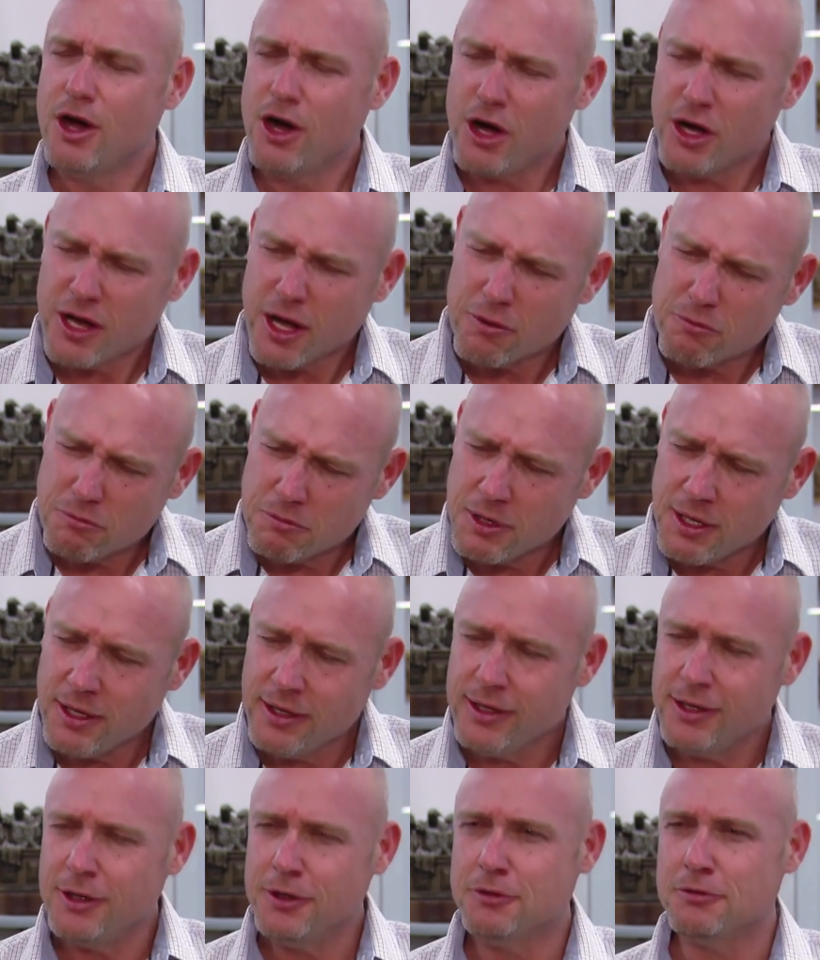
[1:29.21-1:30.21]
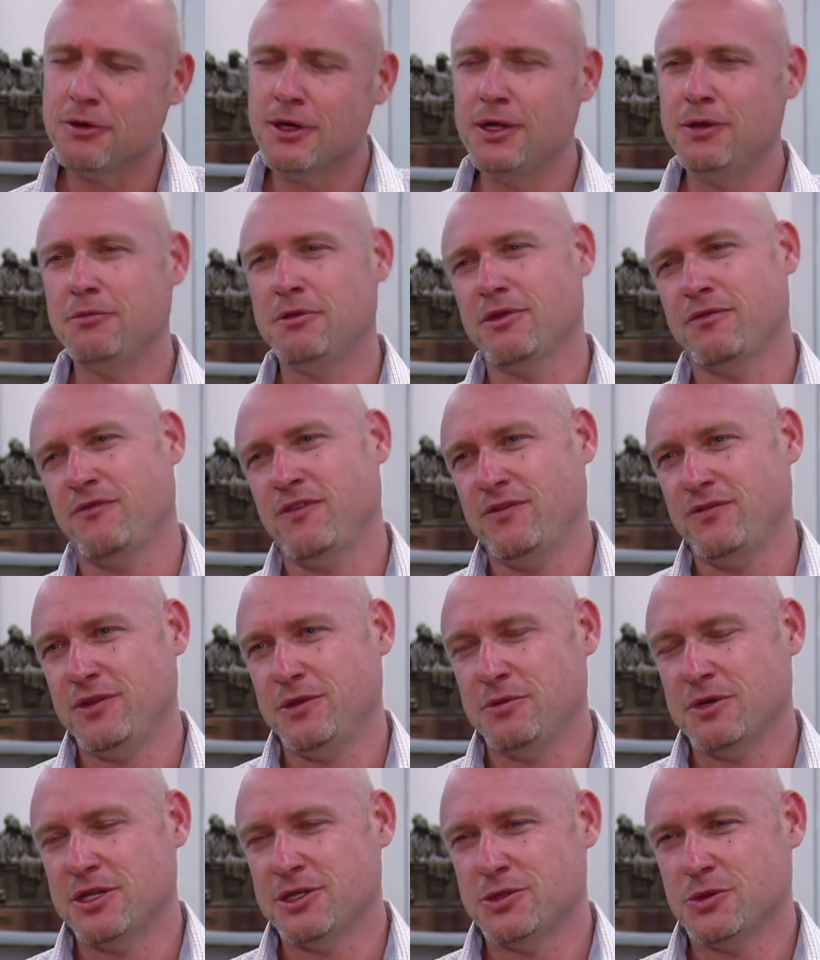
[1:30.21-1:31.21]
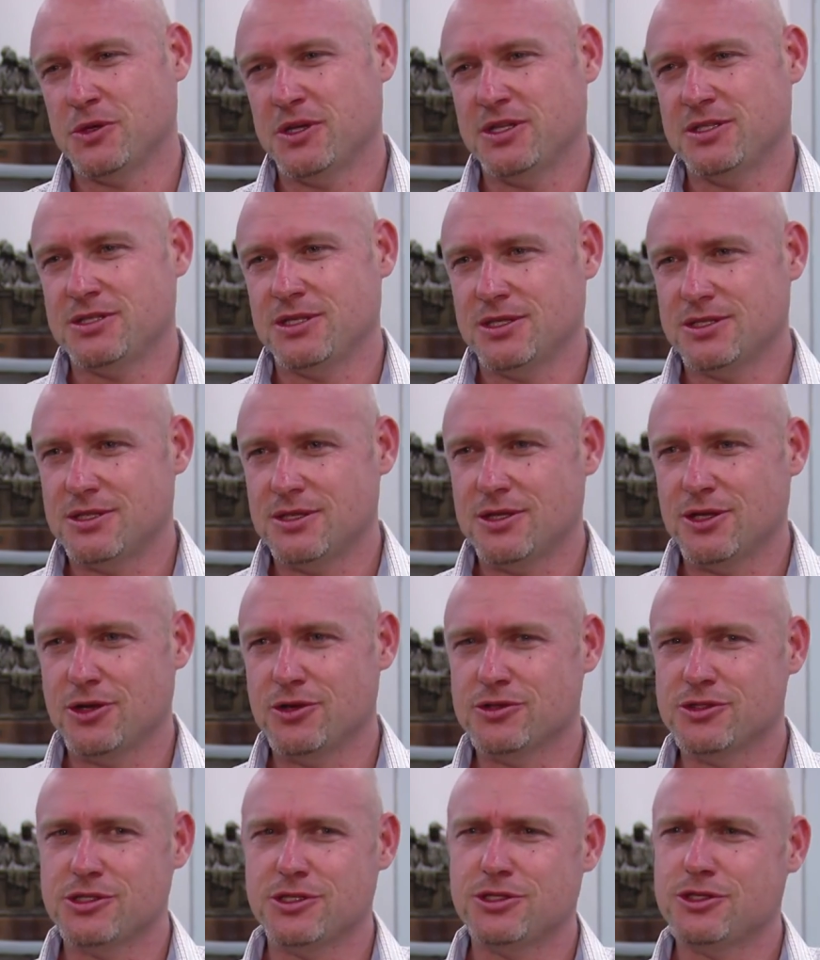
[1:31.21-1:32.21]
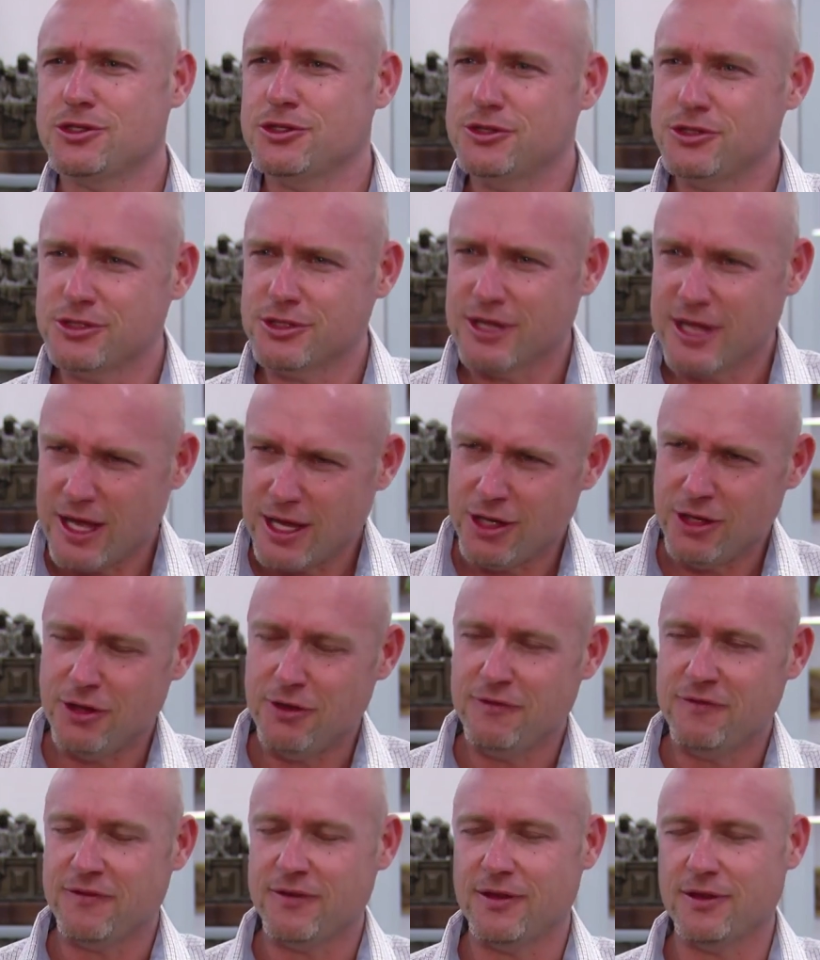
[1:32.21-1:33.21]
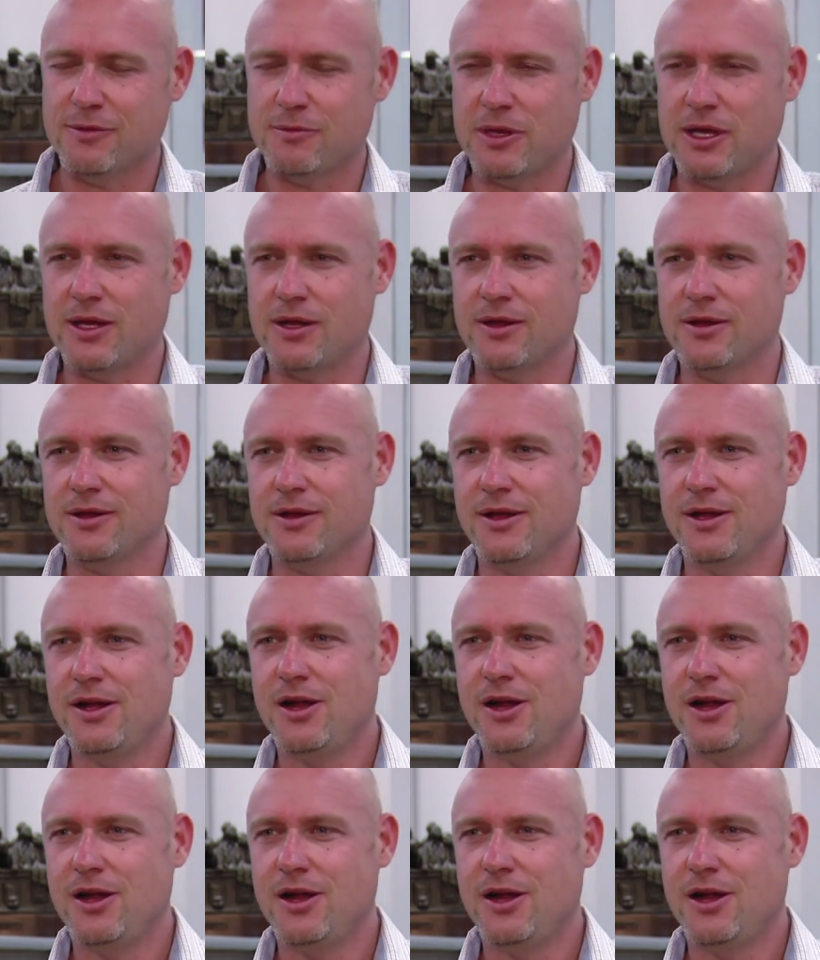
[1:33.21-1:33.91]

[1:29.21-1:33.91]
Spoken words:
I don't really agree with 5126 of the Constitution. How do you feel about it?